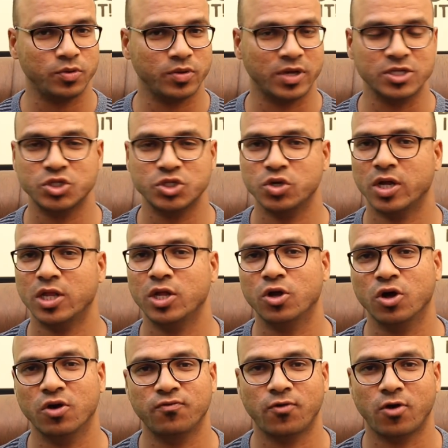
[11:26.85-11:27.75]
you can surely
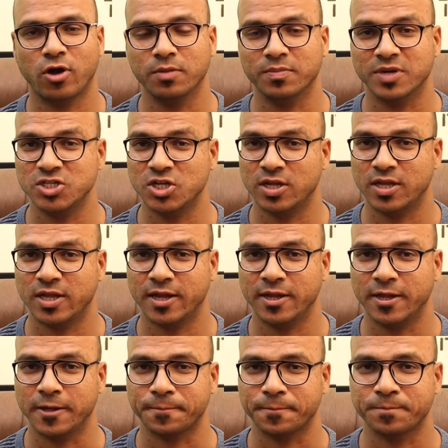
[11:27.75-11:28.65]
go for machine
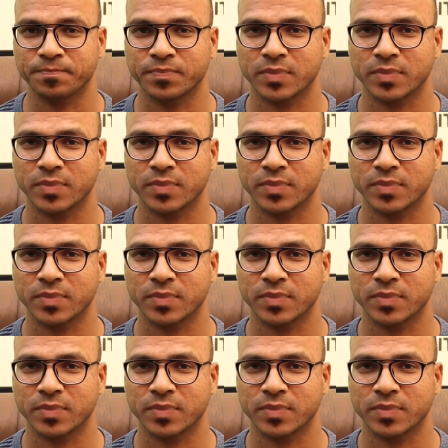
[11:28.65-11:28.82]
learning.